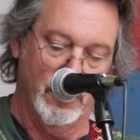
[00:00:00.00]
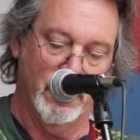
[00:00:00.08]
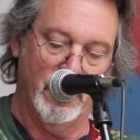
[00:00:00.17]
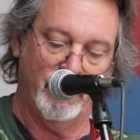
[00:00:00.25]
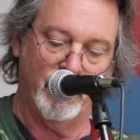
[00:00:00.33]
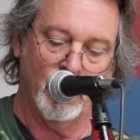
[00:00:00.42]

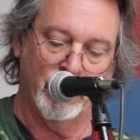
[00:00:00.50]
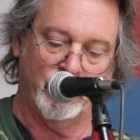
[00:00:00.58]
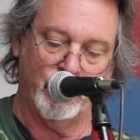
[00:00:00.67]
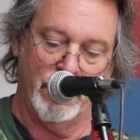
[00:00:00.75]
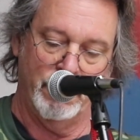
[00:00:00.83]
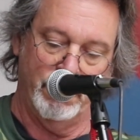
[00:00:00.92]
And of
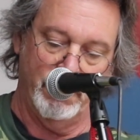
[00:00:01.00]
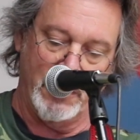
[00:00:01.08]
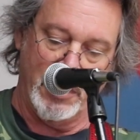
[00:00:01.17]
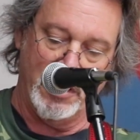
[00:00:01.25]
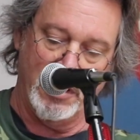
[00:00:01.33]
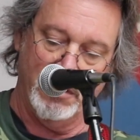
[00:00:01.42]
course, one
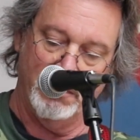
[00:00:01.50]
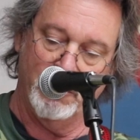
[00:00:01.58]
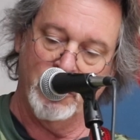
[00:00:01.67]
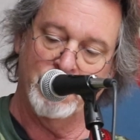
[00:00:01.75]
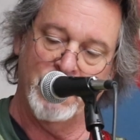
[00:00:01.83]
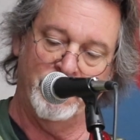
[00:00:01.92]

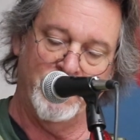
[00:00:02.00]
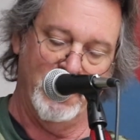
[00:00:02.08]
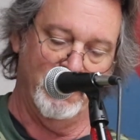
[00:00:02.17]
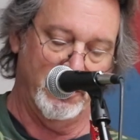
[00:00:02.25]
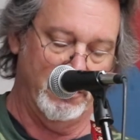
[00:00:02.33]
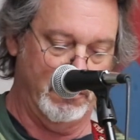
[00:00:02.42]
of my
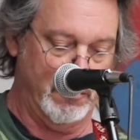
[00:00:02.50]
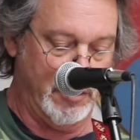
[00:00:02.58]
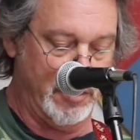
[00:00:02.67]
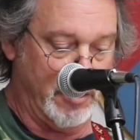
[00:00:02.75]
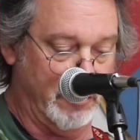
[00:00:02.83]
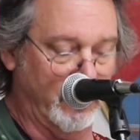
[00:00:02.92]
favorite
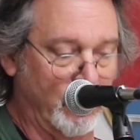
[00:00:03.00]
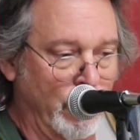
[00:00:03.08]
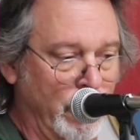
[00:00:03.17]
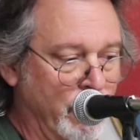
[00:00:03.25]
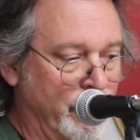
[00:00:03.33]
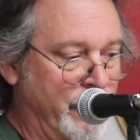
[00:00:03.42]

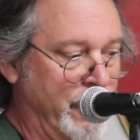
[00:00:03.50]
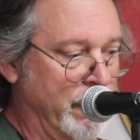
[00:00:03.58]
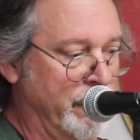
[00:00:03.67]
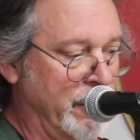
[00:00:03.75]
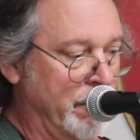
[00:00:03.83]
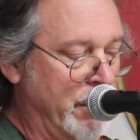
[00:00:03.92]
historical
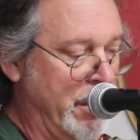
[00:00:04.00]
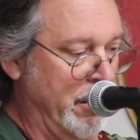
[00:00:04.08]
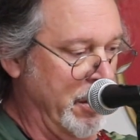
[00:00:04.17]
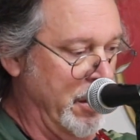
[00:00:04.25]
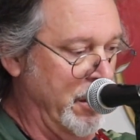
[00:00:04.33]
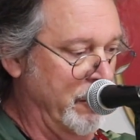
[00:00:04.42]
figures in
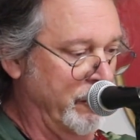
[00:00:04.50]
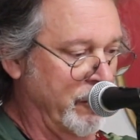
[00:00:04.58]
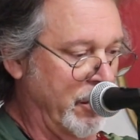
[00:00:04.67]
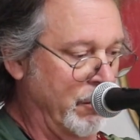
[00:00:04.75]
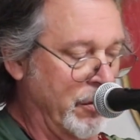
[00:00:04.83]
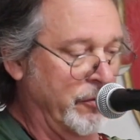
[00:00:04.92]
American
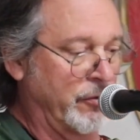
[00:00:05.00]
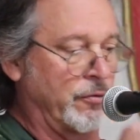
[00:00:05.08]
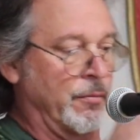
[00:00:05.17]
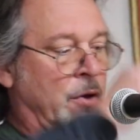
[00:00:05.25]
history was